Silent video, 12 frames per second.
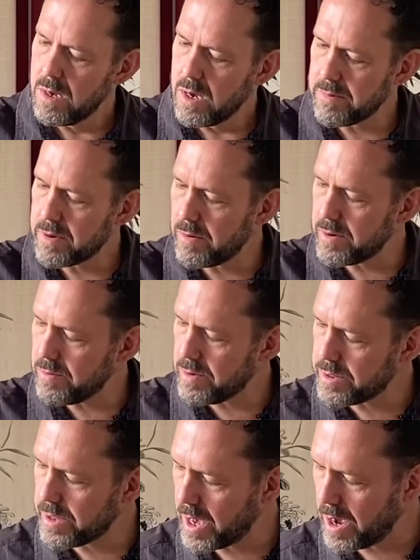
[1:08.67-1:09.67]
I'm going
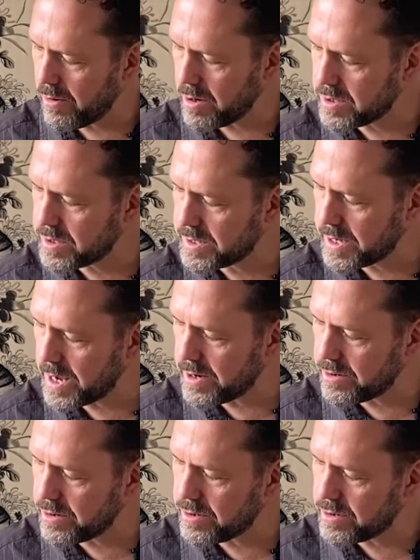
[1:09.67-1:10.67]
with our
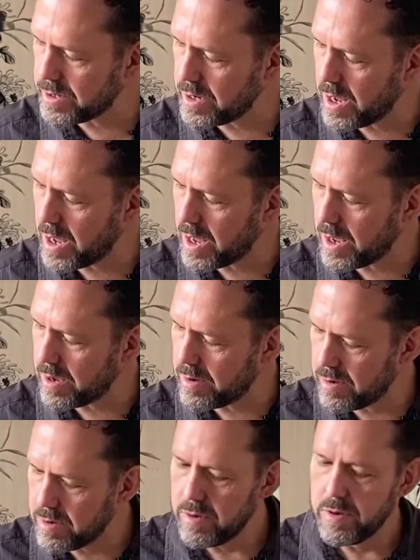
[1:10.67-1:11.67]
standard
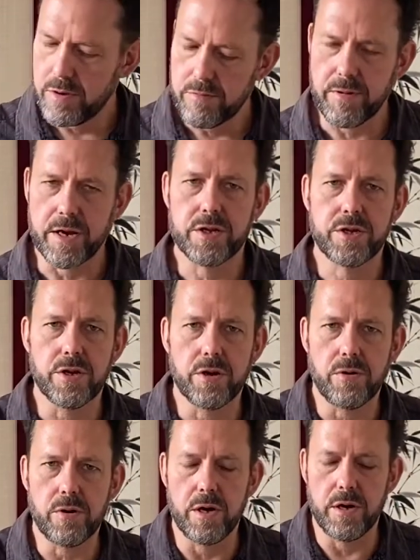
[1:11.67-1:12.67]

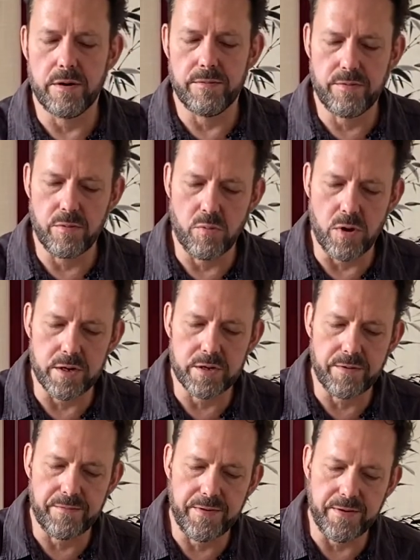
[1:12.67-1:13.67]
ratio of 1
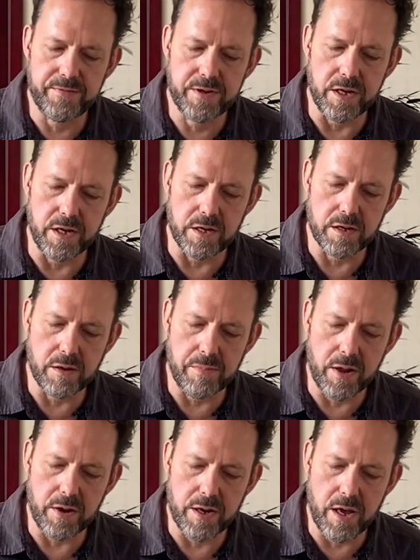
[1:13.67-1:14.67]
to 15,
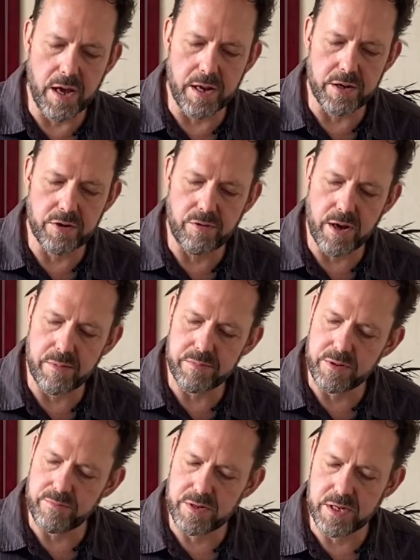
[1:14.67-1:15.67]
about 9
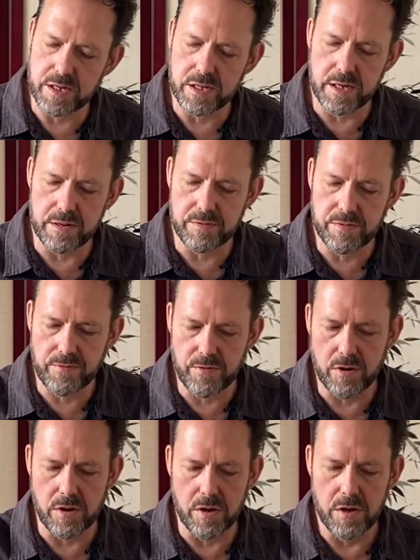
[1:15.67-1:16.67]
grams of tea leaves
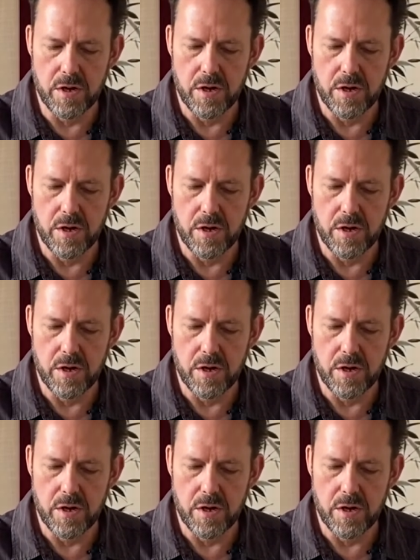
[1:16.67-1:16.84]
for